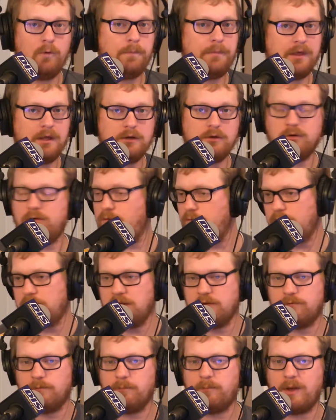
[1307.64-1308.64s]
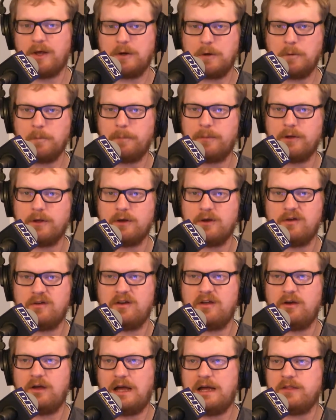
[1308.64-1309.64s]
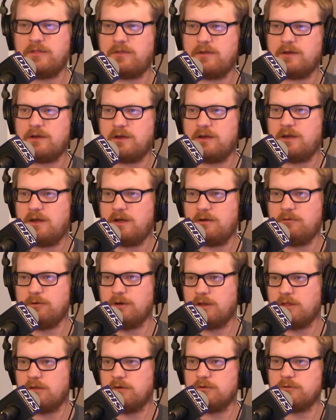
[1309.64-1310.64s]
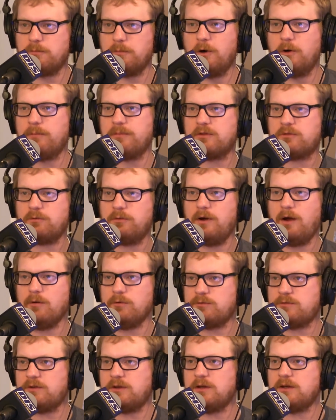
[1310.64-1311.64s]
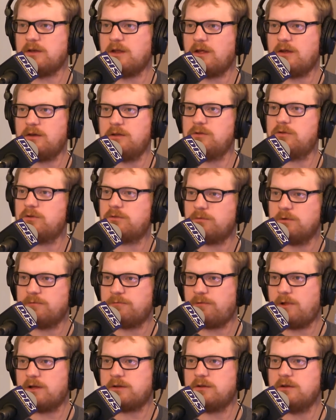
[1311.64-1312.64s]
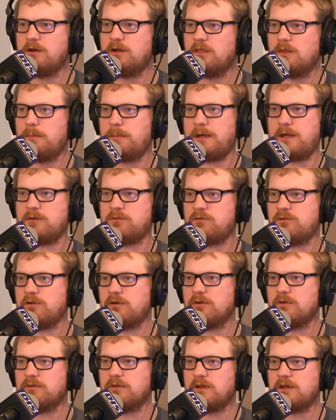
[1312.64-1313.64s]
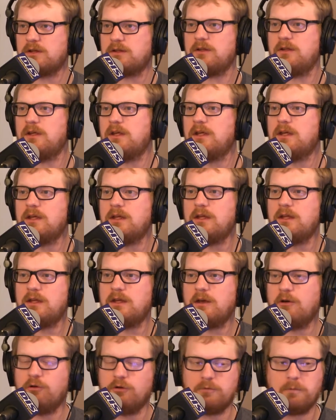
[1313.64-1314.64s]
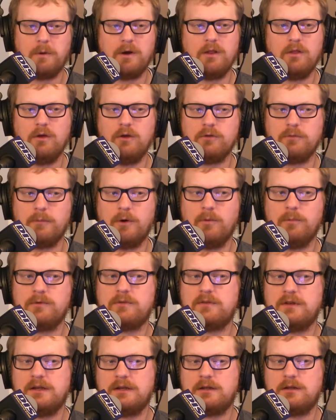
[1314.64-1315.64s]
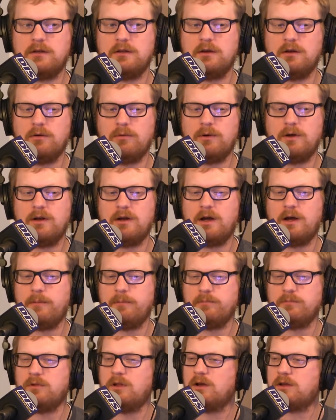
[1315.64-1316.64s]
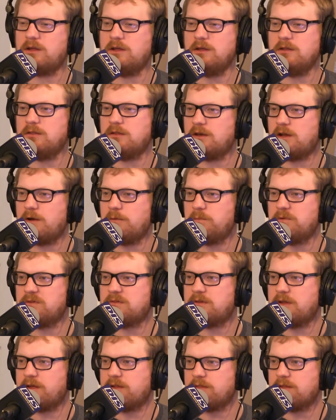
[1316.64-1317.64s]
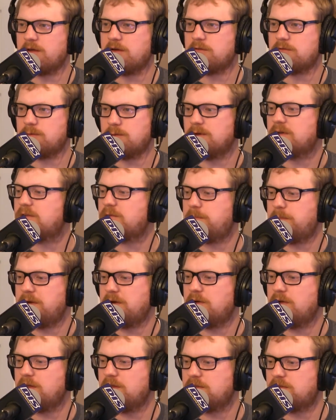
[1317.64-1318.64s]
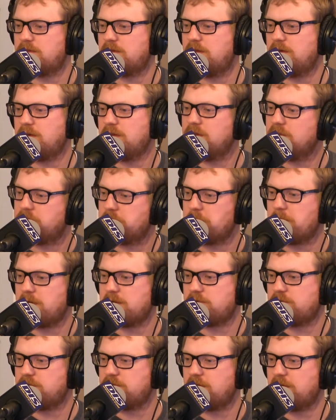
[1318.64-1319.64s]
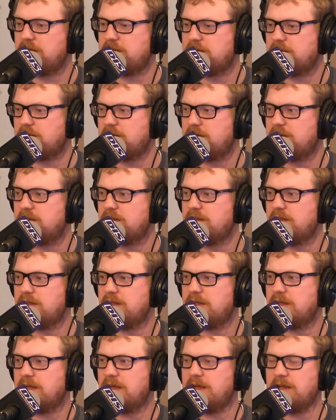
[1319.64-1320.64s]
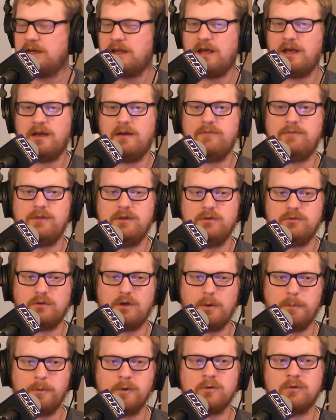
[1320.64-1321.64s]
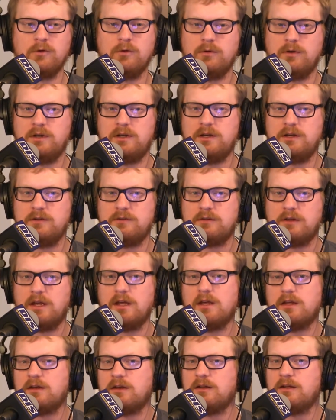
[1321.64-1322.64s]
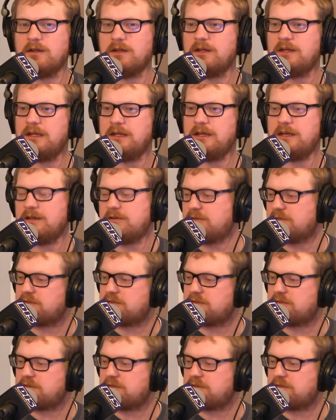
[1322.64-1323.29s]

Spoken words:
they do even better, but I think I had one of those moments where I was sitting down and just reflecting on the past year, and like it was one of those moments like, you know what, I'm lucky that I was down there to experience it as much as I did and have those opportunities, and it just